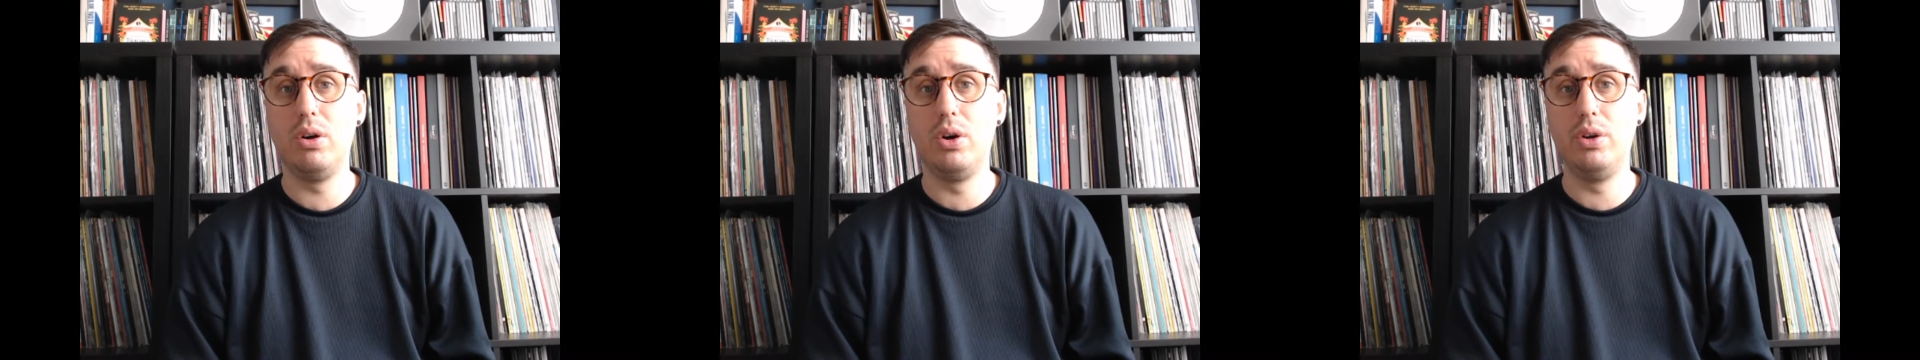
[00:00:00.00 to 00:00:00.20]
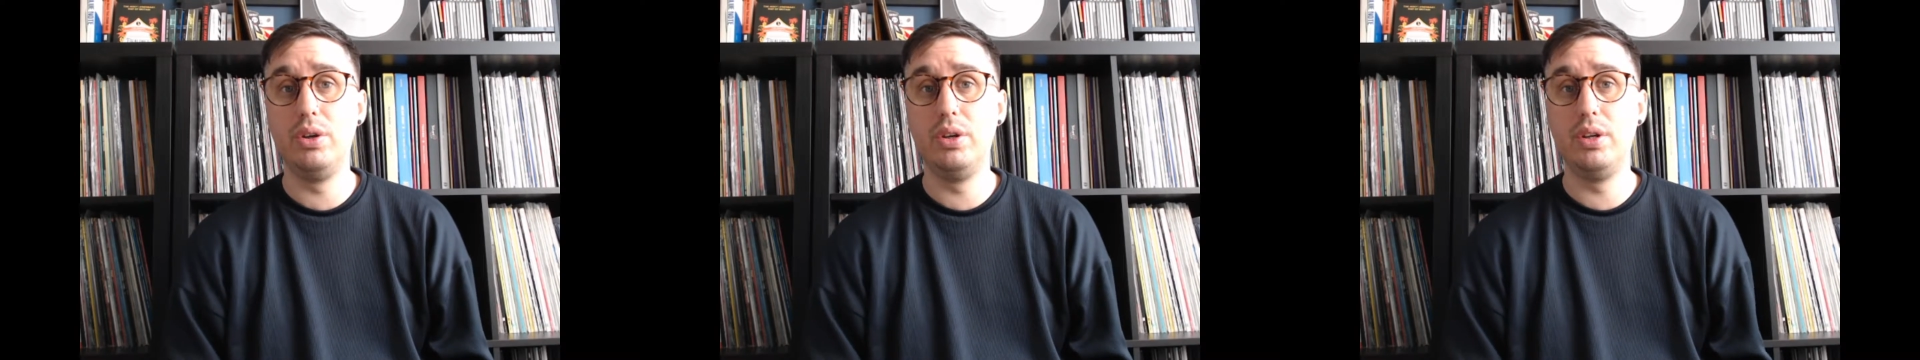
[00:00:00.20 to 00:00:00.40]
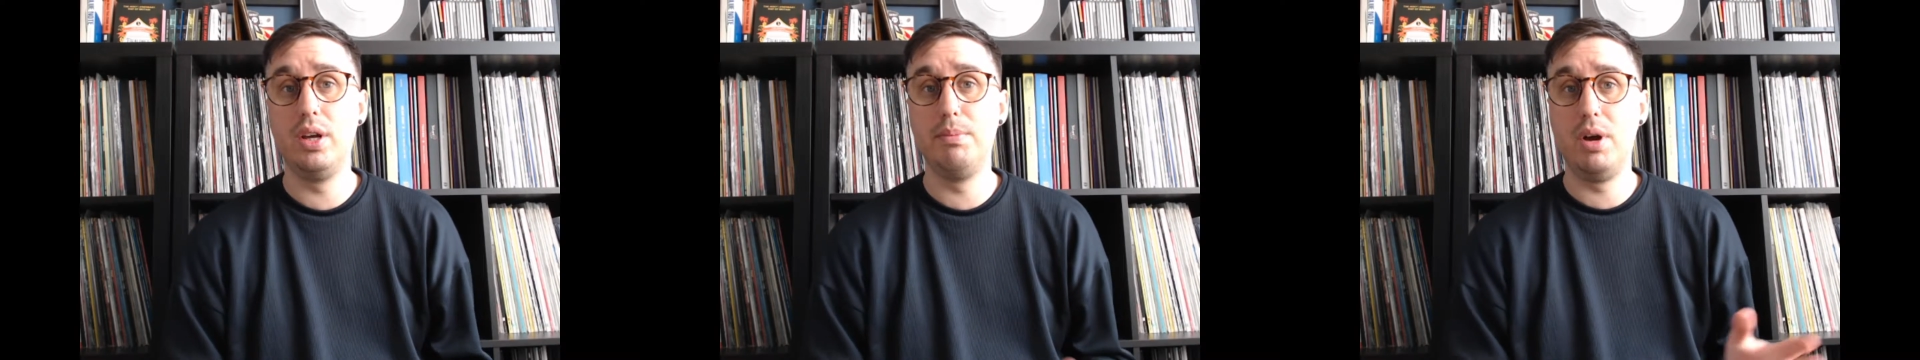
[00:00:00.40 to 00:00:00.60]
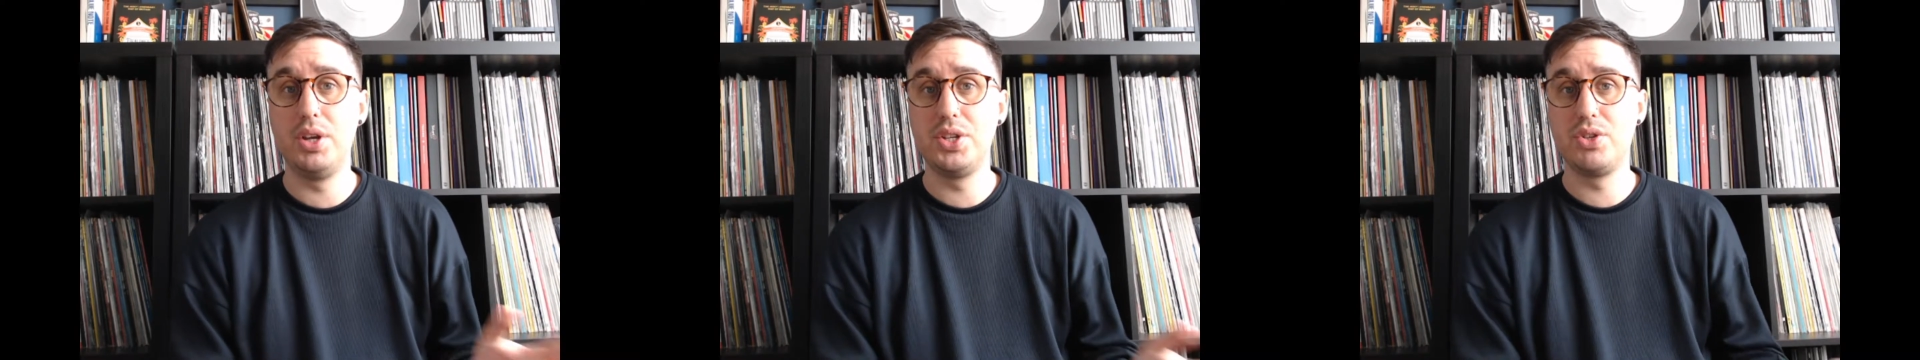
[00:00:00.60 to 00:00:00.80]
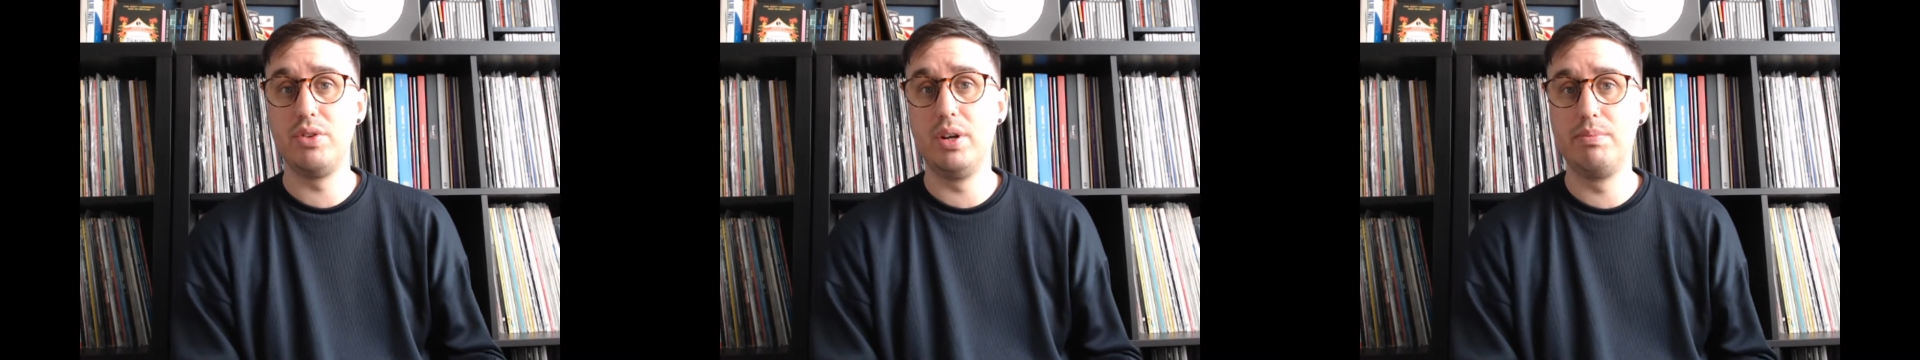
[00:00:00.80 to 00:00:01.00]
on a
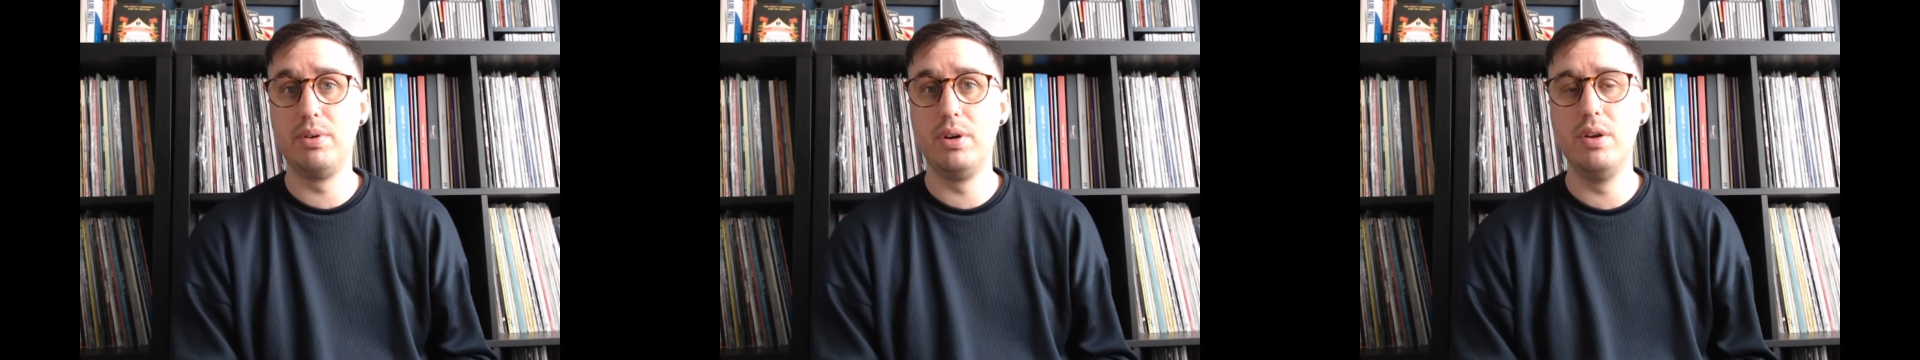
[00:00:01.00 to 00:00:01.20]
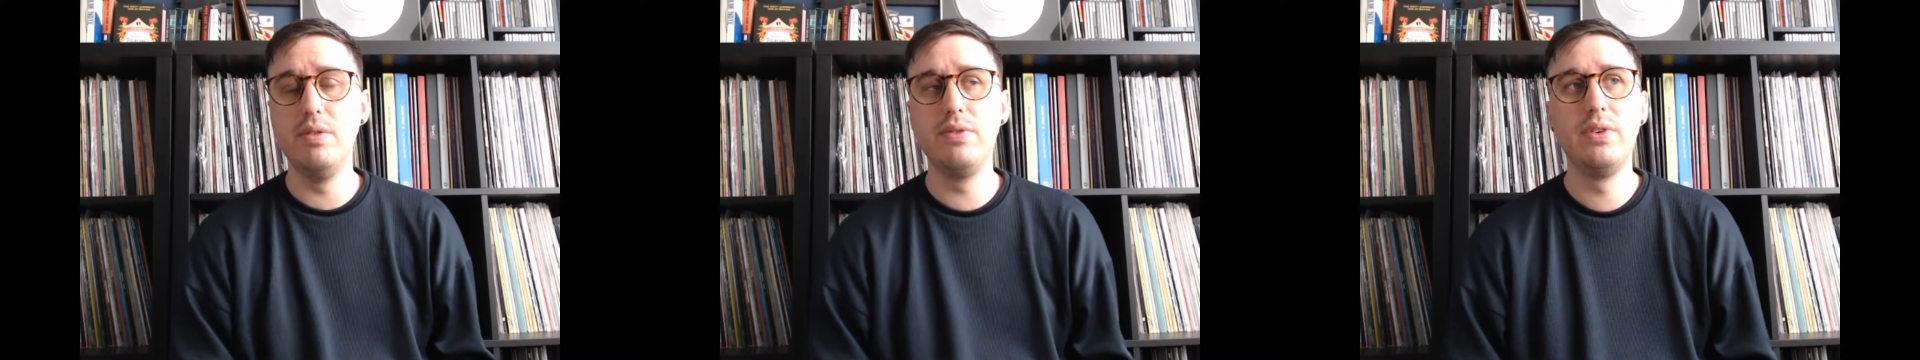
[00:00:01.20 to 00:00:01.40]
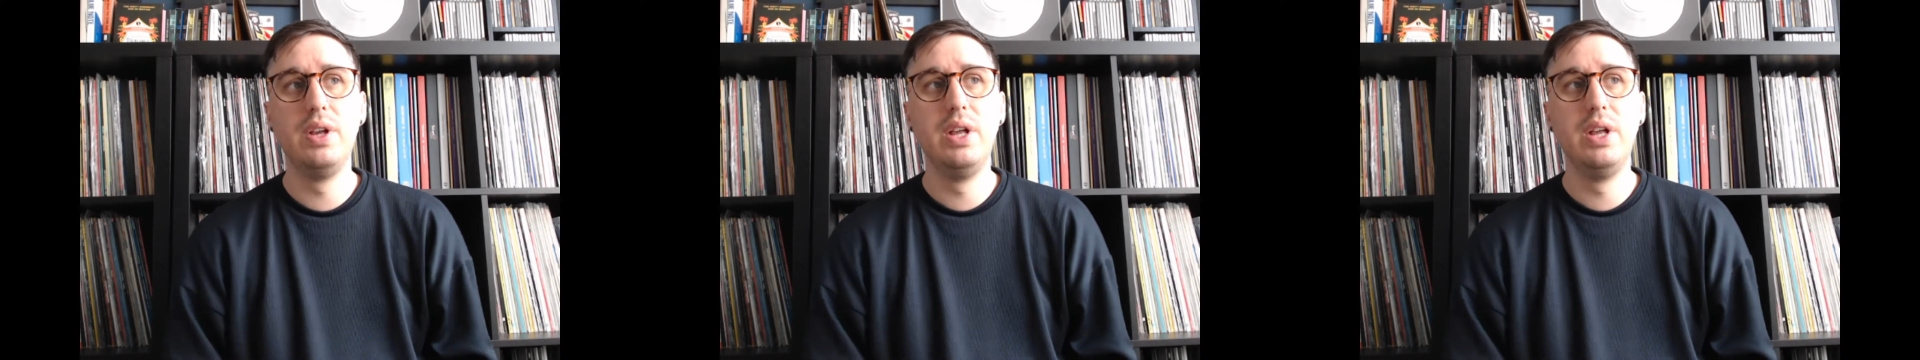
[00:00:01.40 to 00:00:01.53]
mastering proof.